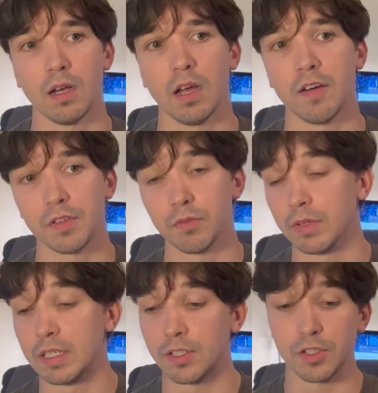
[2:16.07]
after
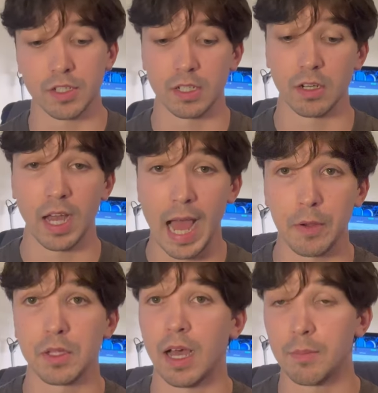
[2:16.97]
researching
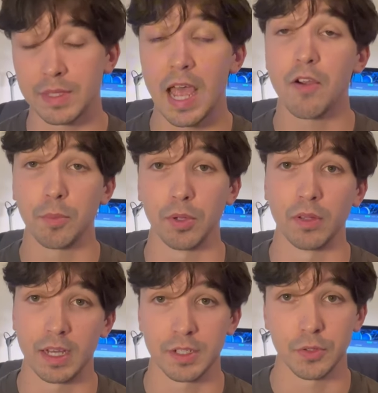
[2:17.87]
how I'm terrible
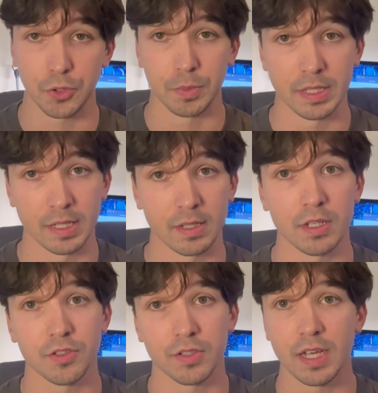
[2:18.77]
at social media,
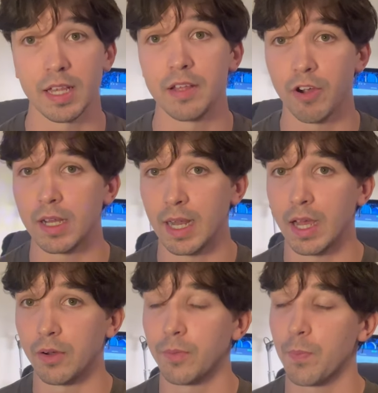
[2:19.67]
let's just say that right
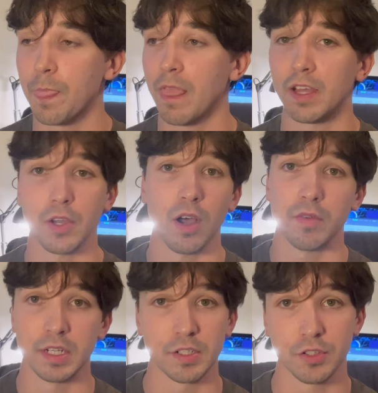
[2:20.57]
now. I don't have
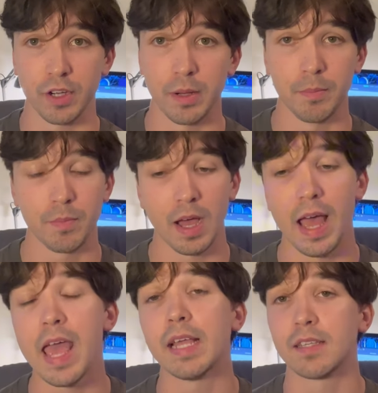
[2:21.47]
an Instagram. I
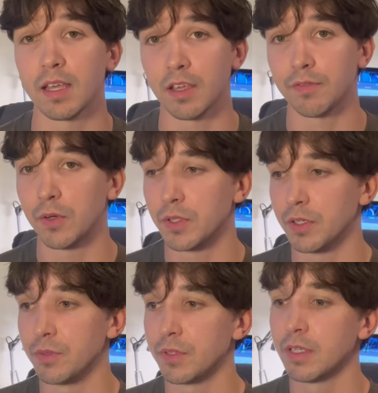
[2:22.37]
hate taking
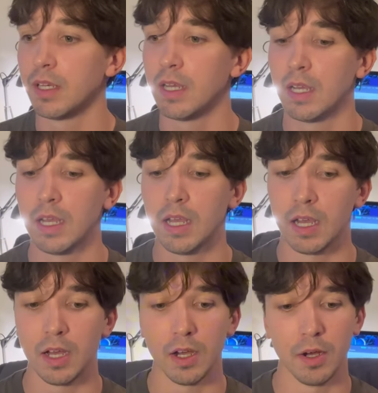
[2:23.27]
photos.
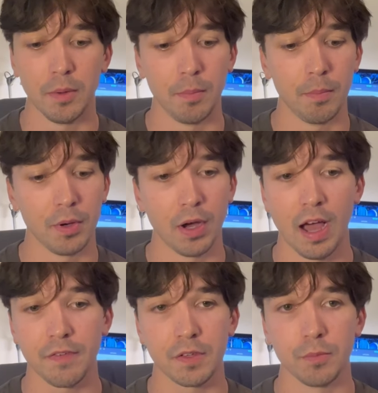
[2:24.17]
But
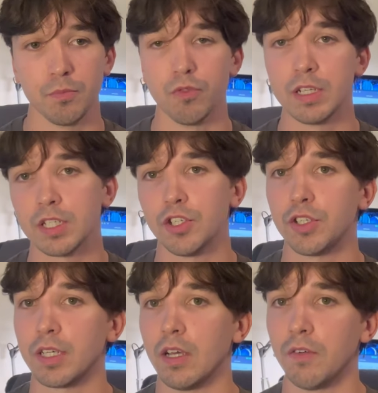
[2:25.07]
after
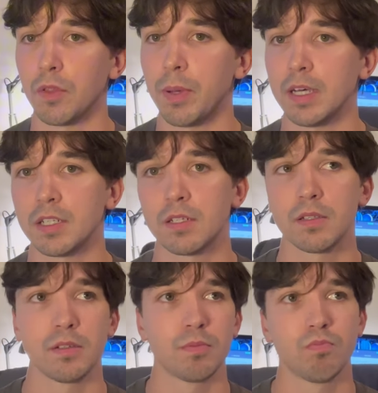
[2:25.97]
researching it over the
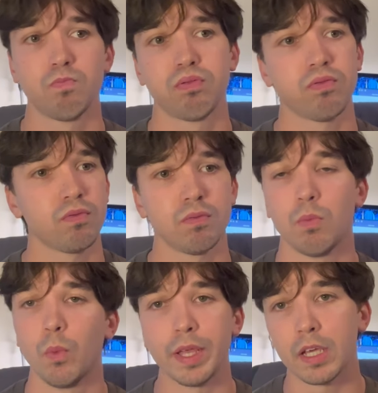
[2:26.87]
past
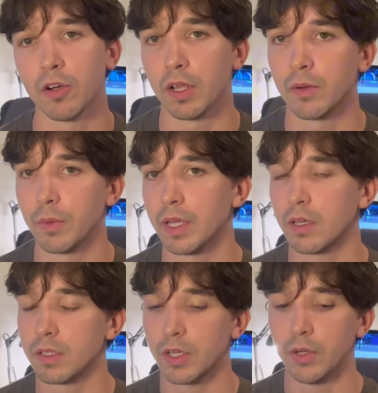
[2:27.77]
week or
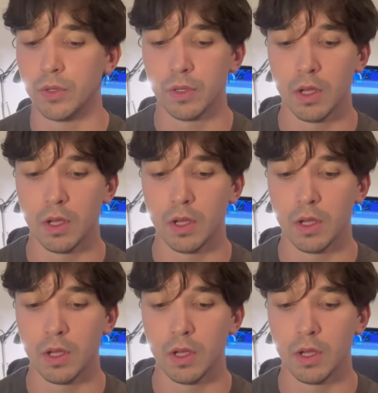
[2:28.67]
two,